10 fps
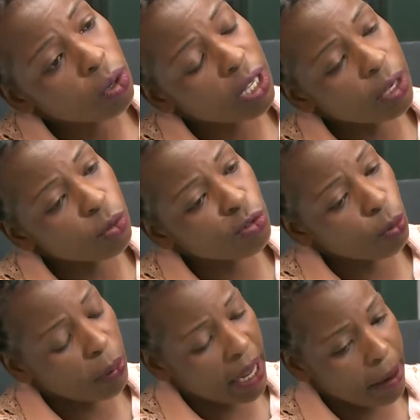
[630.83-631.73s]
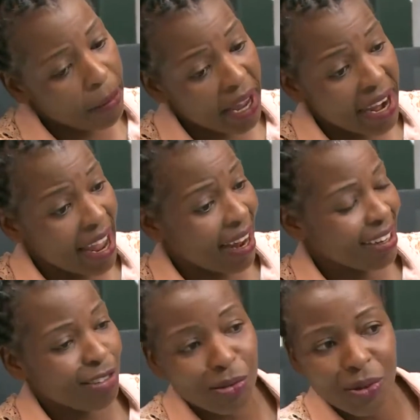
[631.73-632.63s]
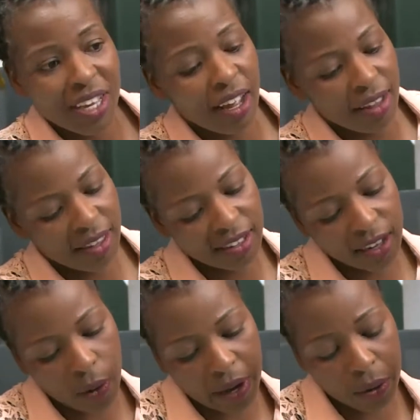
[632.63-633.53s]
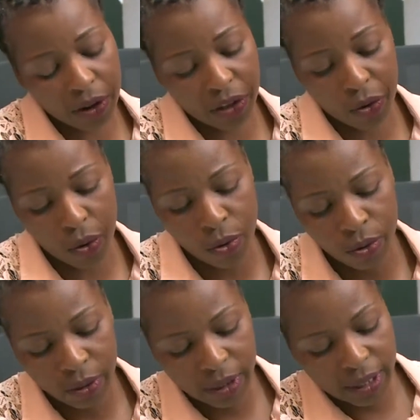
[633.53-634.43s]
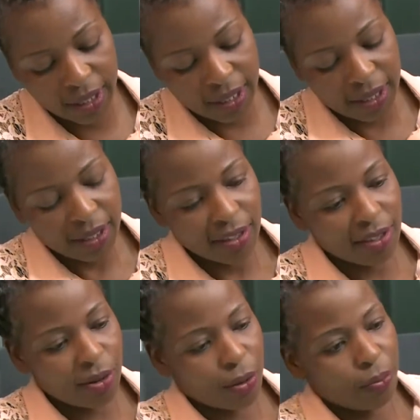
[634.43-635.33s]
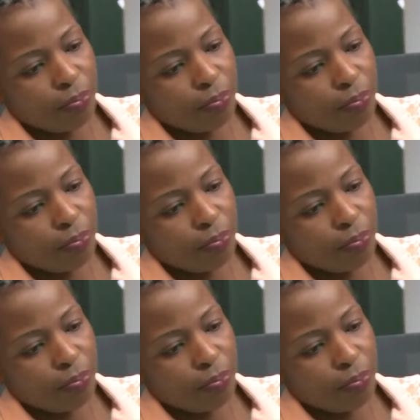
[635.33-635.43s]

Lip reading: yekuzoplaya mbuya Nehanda. So yeah, that's how I got the role. So